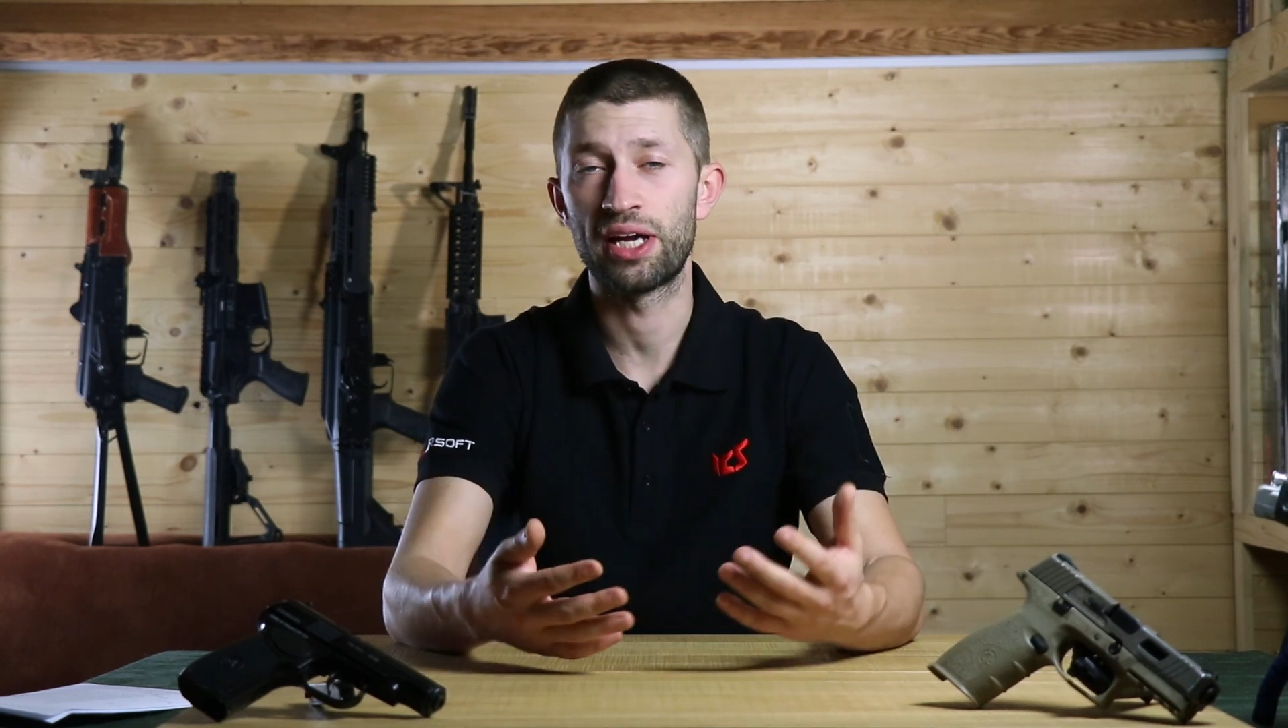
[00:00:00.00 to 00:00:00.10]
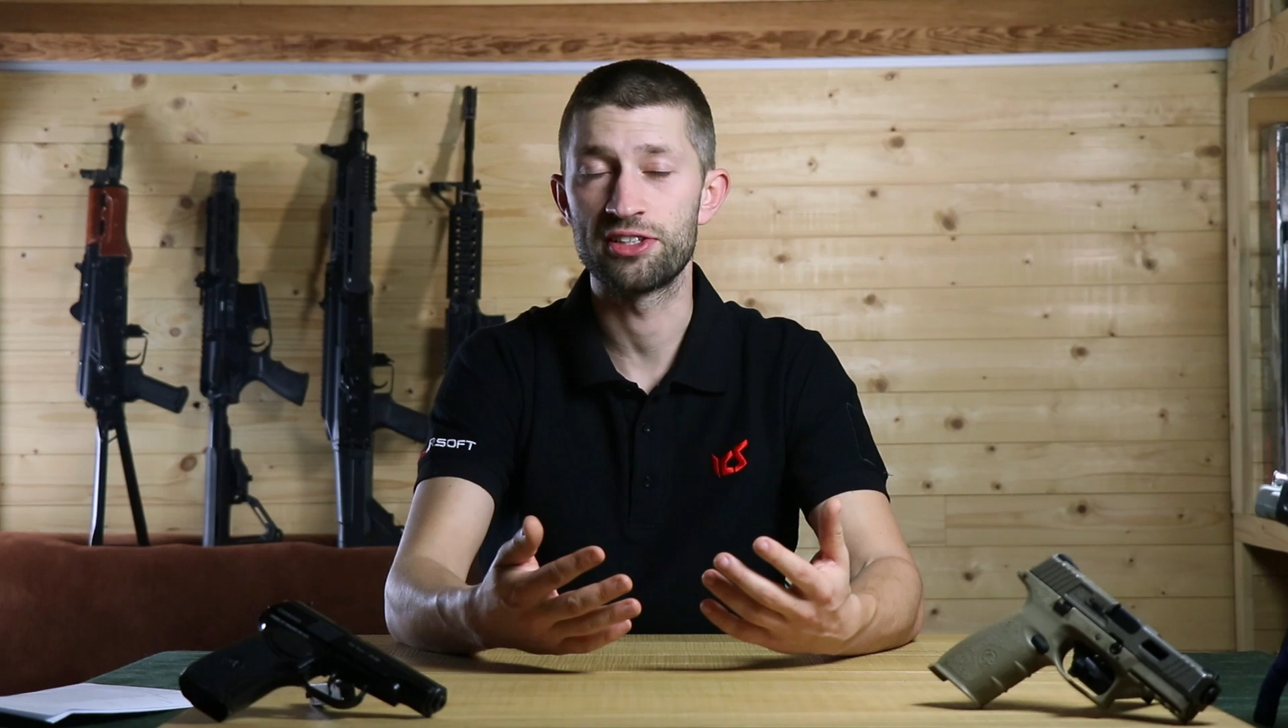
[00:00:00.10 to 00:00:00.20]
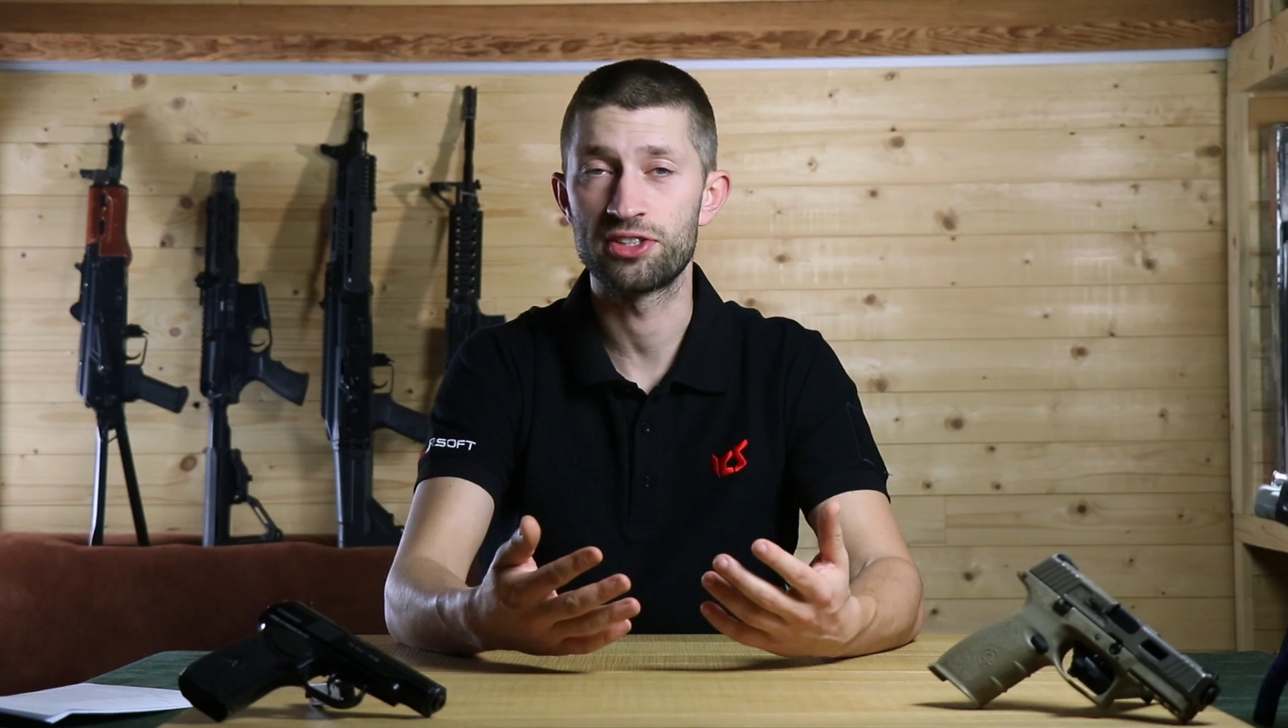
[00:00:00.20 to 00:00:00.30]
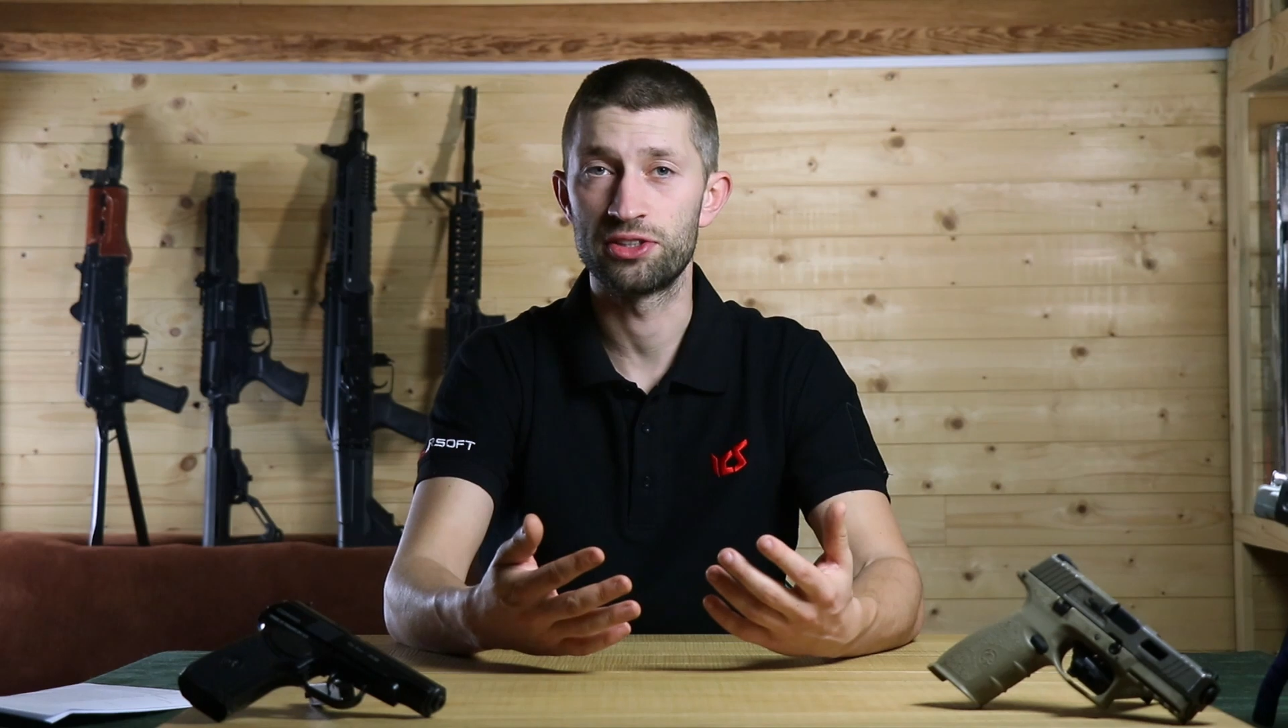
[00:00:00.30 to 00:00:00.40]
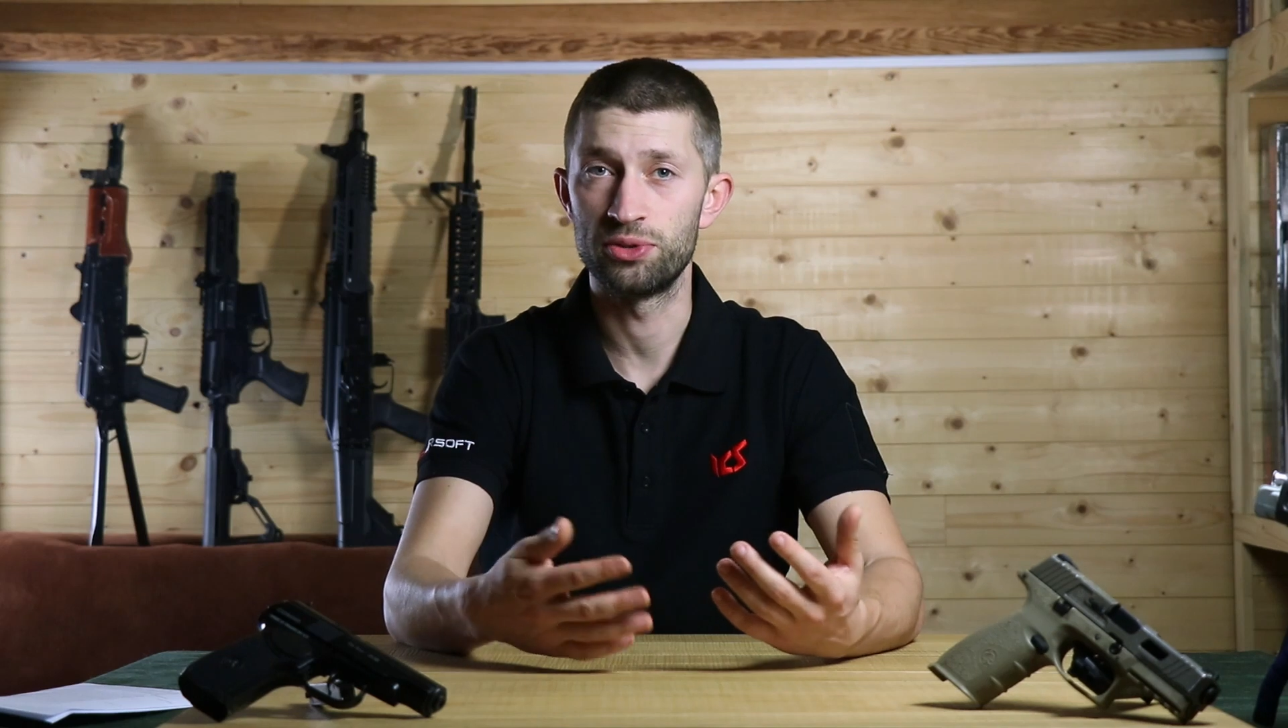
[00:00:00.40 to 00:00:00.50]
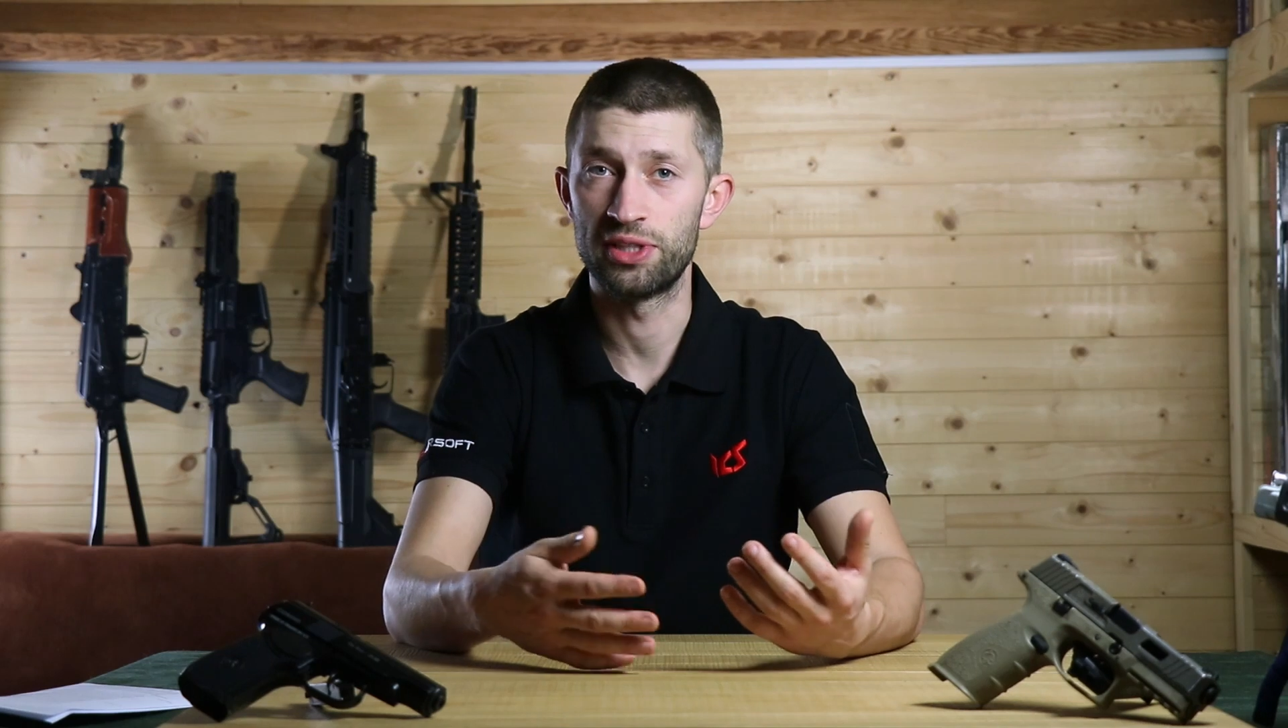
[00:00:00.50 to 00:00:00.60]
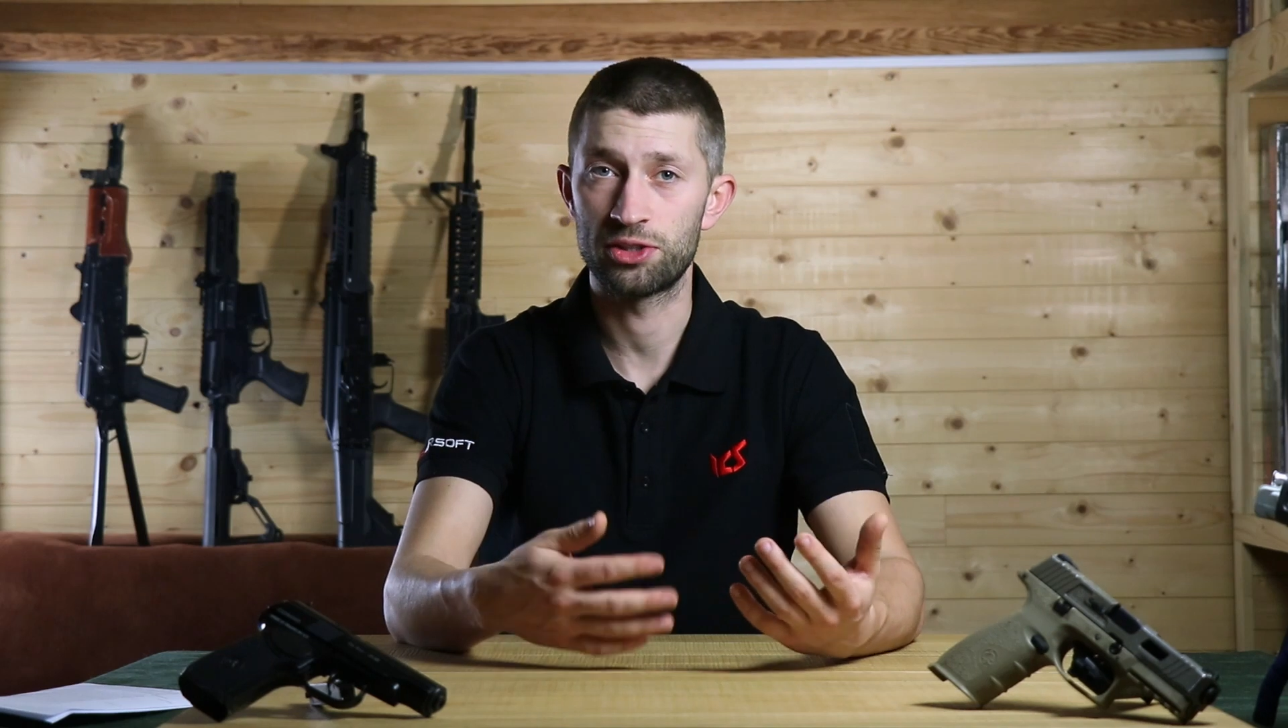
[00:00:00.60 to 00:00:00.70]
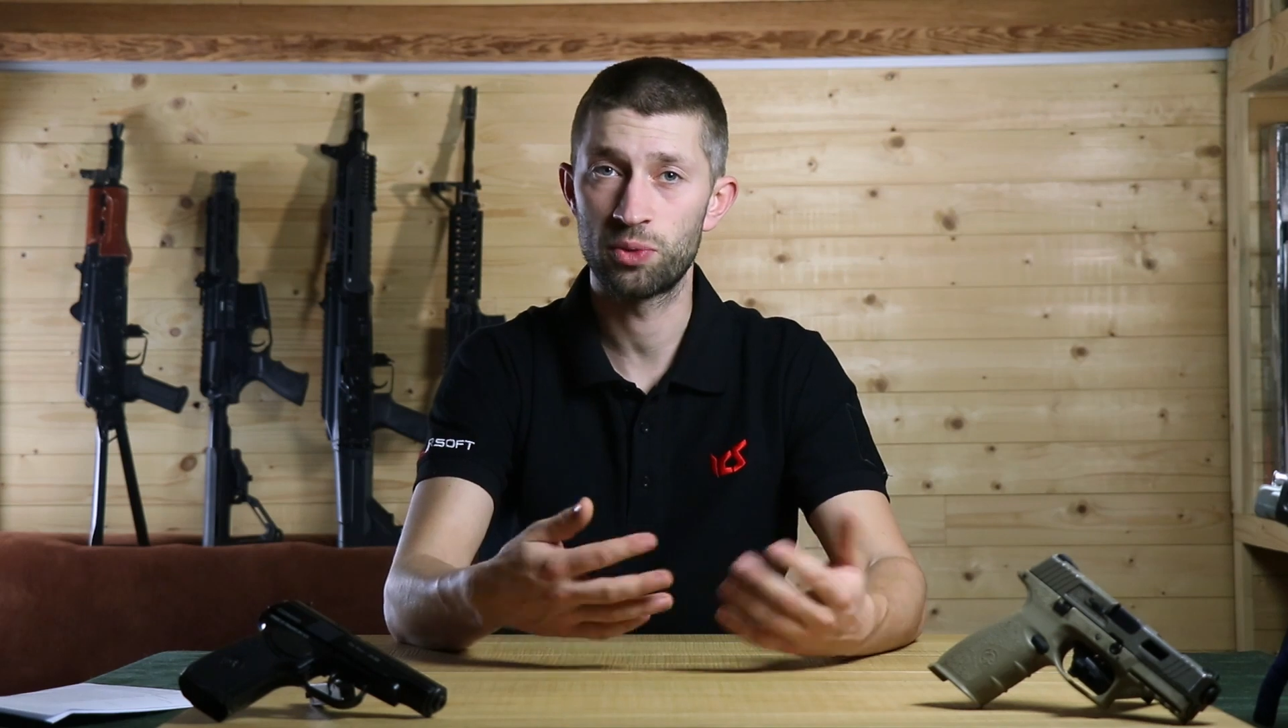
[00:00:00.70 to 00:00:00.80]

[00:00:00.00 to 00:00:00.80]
answer to that